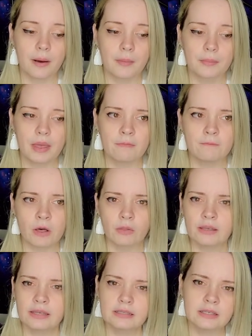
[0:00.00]
It felt
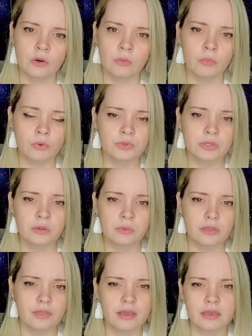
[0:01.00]
like it dealt mostly
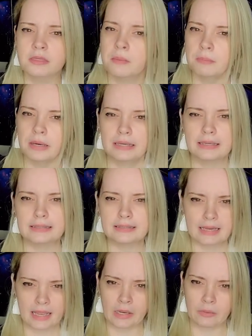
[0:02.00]
with like the
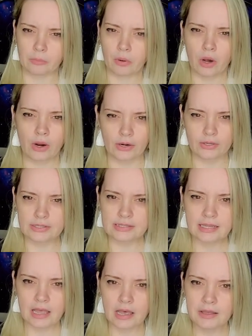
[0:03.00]
mundane
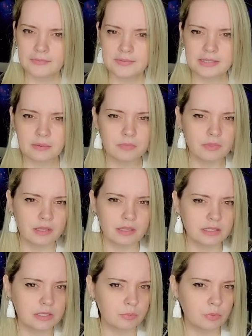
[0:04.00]
parts of
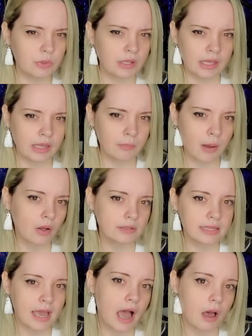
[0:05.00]
something spooky about
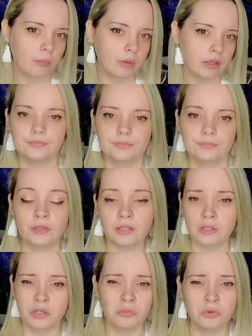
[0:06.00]
to happen.
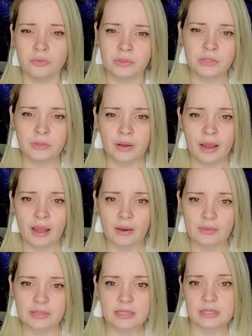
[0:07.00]
Like you move into a
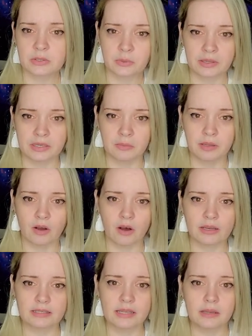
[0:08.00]
house that's going to be
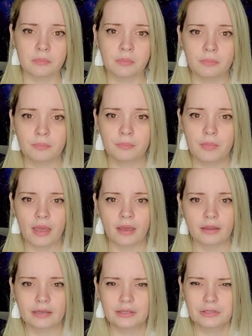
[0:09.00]
haunted
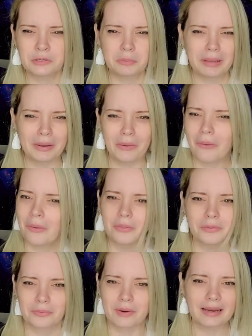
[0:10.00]
and you make all
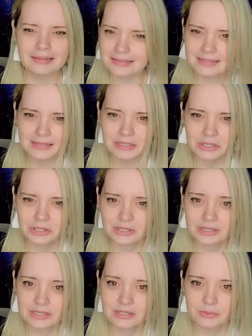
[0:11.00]
the right
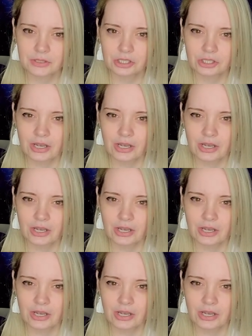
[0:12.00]
decisions, which I